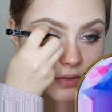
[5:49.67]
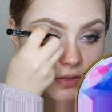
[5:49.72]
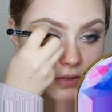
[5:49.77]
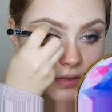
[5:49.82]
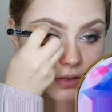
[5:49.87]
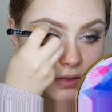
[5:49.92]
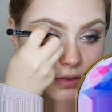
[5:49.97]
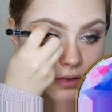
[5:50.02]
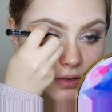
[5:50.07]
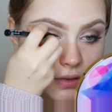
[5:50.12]

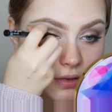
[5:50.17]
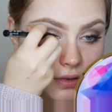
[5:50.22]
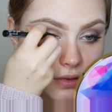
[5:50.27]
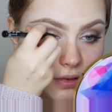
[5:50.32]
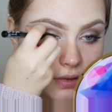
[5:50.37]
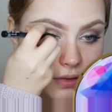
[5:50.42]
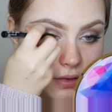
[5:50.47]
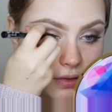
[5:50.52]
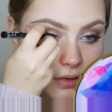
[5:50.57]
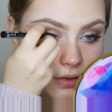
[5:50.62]
to
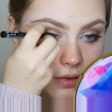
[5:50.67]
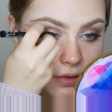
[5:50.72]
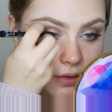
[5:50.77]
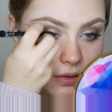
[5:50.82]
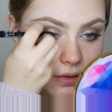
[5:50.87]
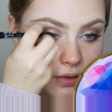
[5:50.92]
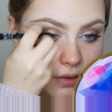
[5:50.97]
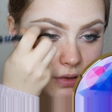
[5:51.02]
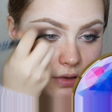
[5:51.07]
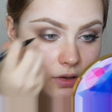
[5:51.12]

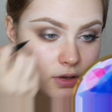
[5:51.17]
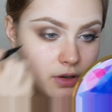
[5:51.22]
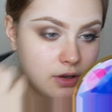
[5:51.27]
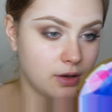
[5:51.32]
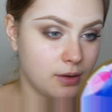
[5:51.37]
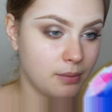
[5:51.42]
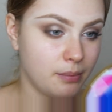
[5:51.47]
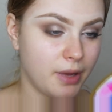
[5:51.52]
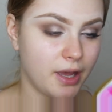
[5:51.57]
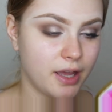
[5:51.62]

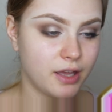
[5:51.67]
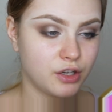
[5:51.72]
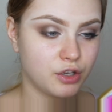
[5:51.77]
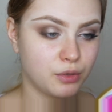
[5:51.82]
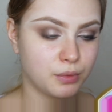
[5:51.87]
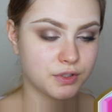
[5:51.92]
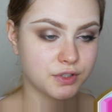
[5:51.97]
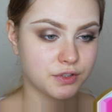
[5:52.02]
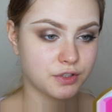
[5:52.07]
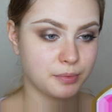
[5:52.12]
buy a new
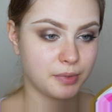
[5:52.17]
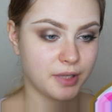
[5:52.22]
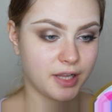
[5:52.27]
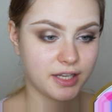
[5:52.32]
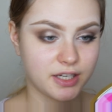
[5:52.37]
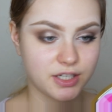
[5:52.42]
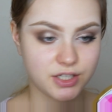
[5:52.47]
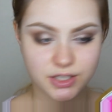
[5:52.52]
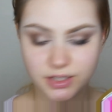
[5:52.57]
one to replenish